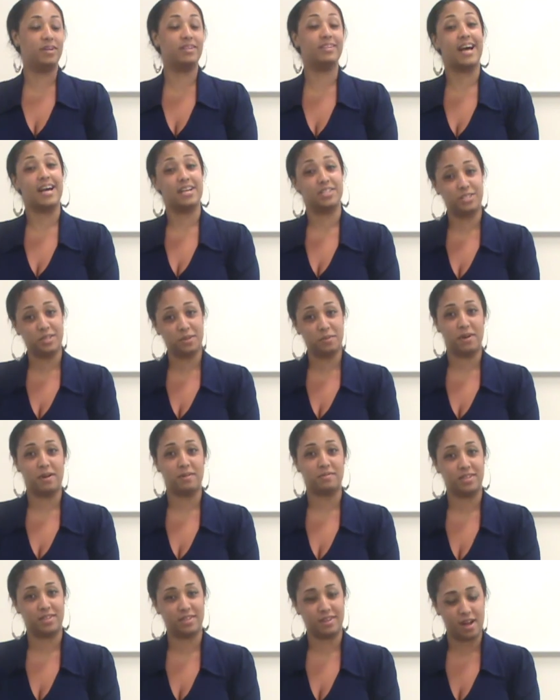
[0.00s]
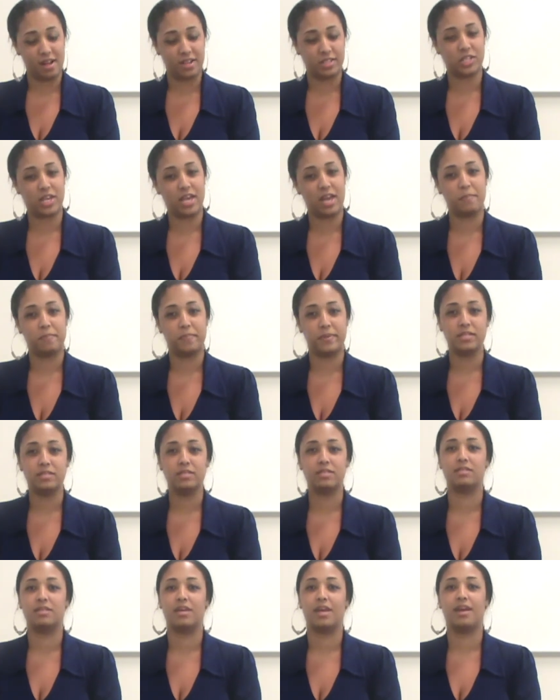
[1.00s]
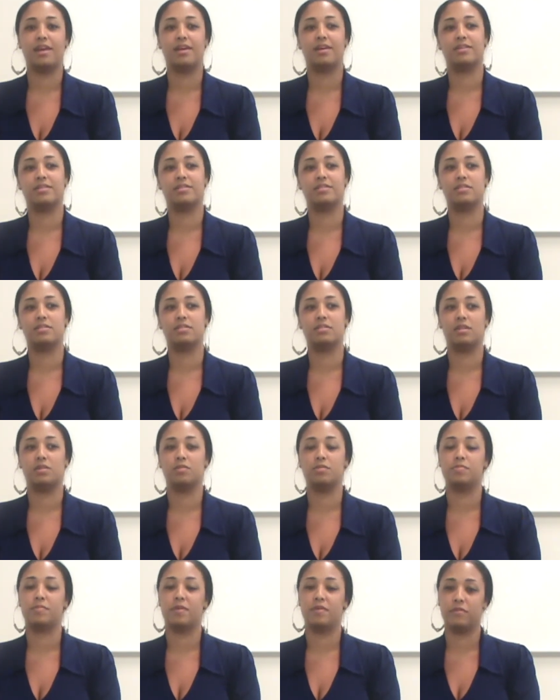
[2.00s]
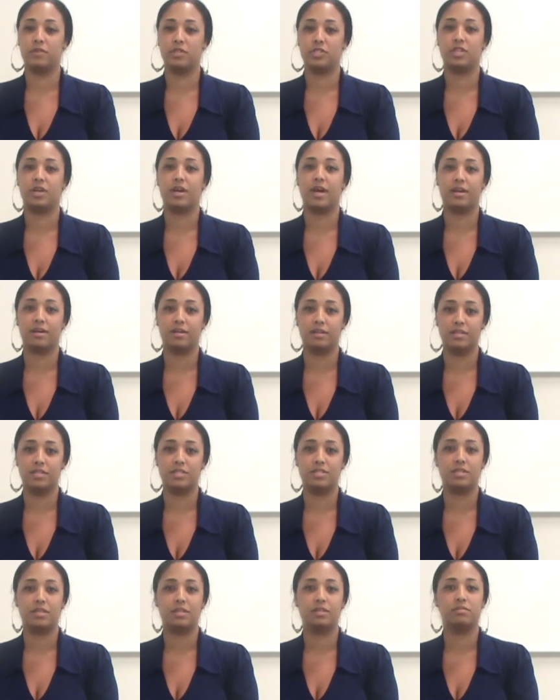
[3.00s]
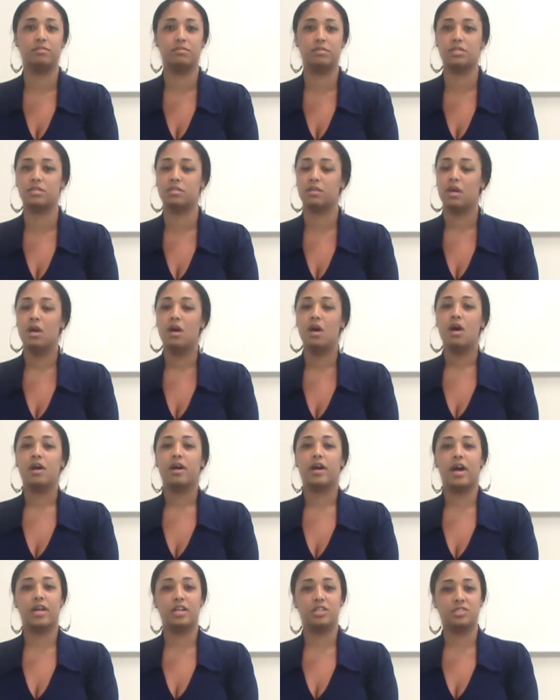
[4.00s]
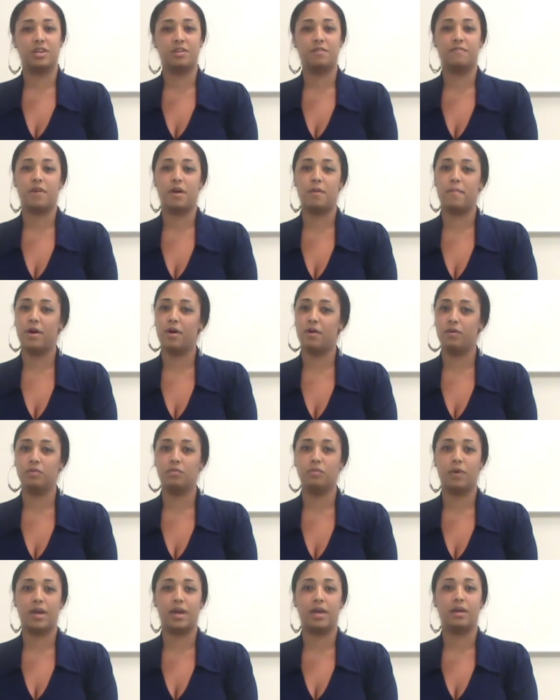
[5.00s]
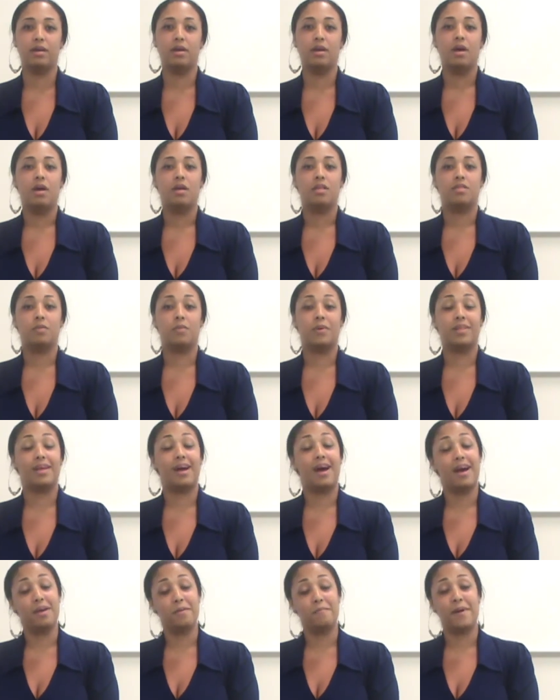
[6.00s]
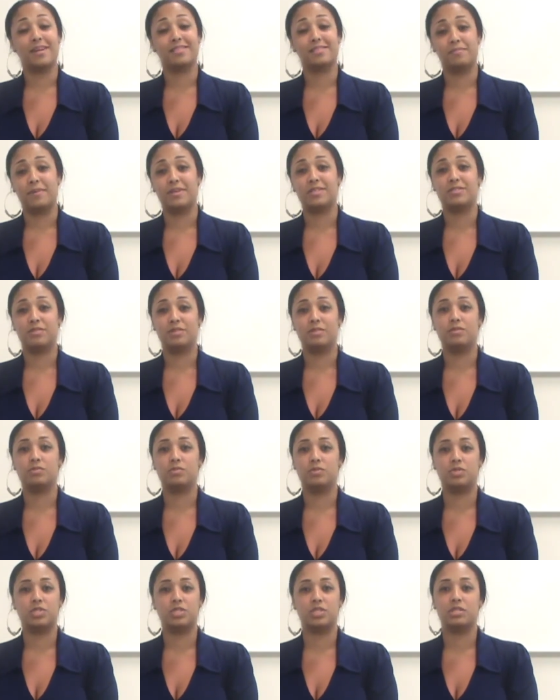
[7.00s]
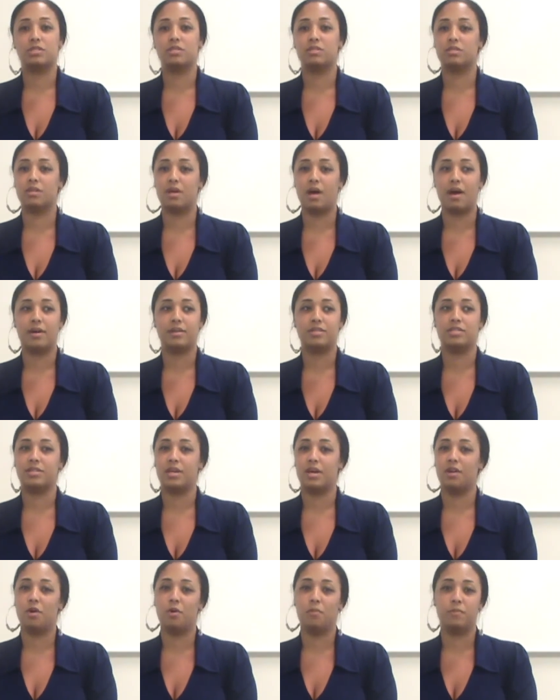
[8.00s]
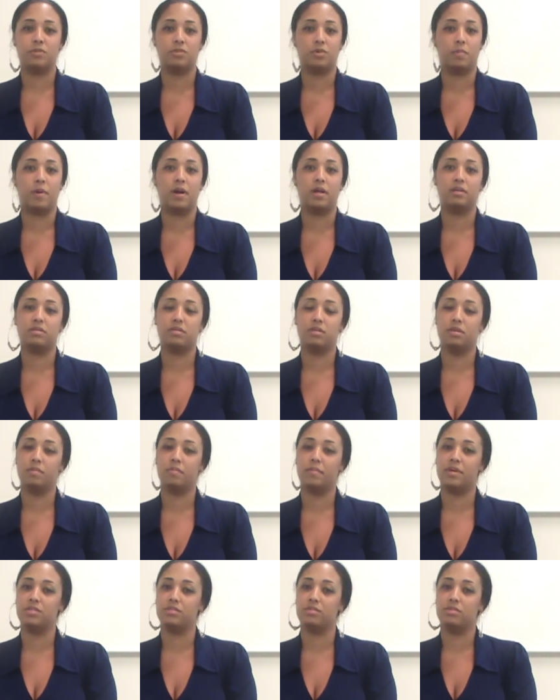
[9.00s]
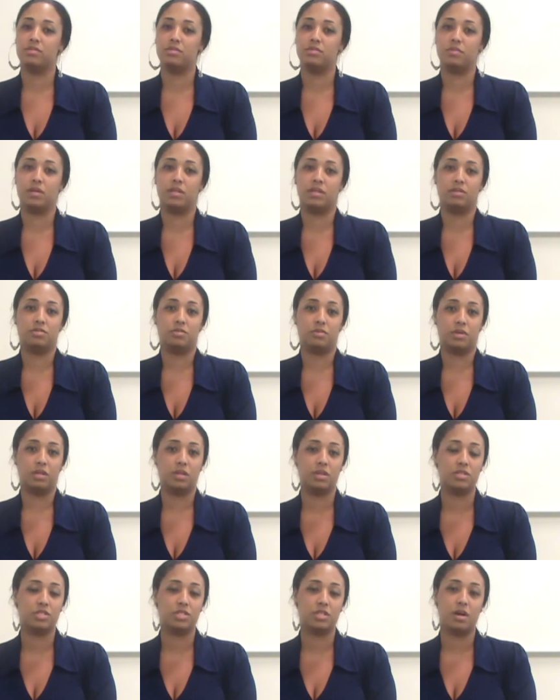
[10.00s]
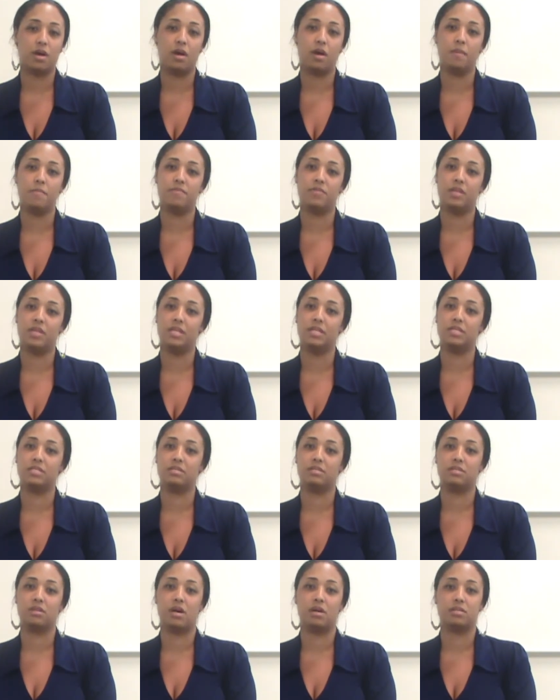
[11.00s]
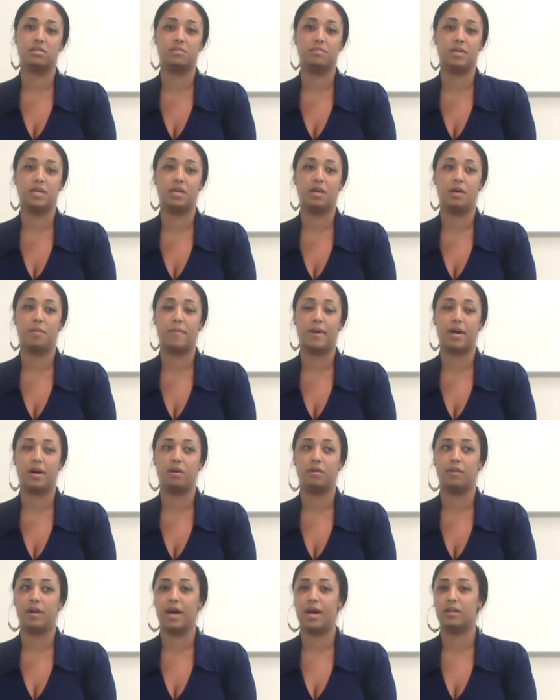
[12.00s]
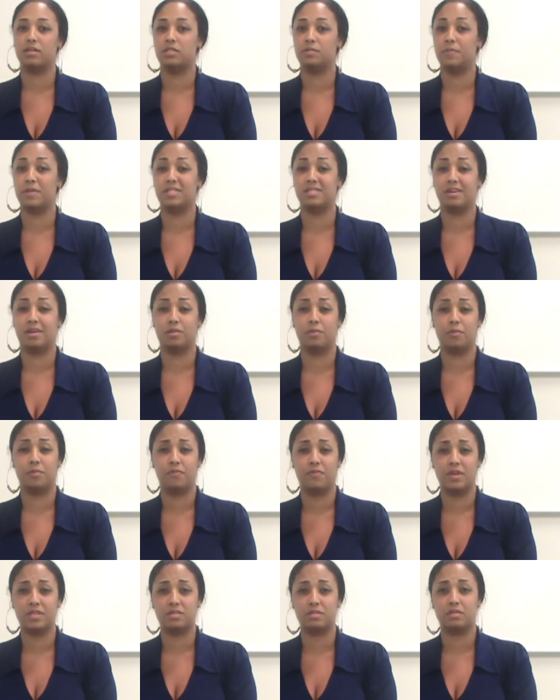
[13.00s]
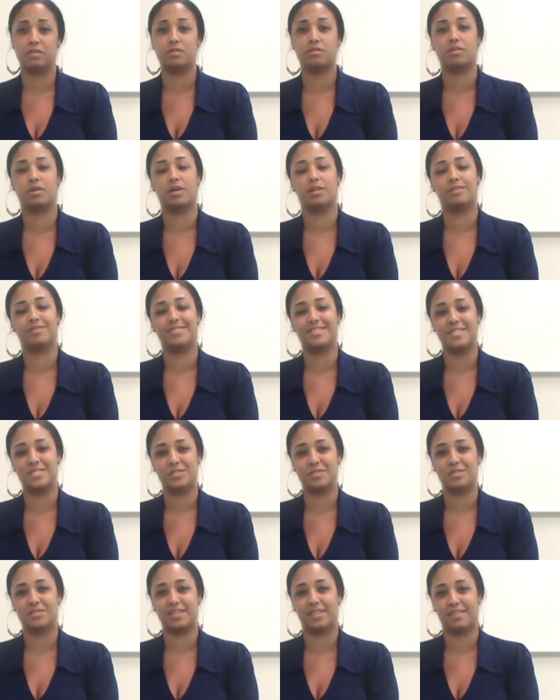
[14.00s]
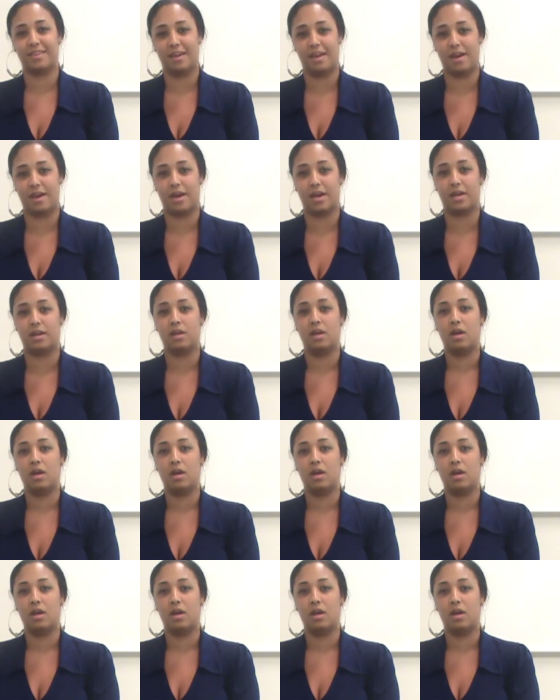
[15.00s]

last year when I was on the college campus, and it was my first year at Collegiate, and just kind of trying to find my own way. The way that I impacted my students was I just had an open door policy. My students were in there during lunchtime. If they needed to talk to me about how to speak to other professors or other teachers that they had,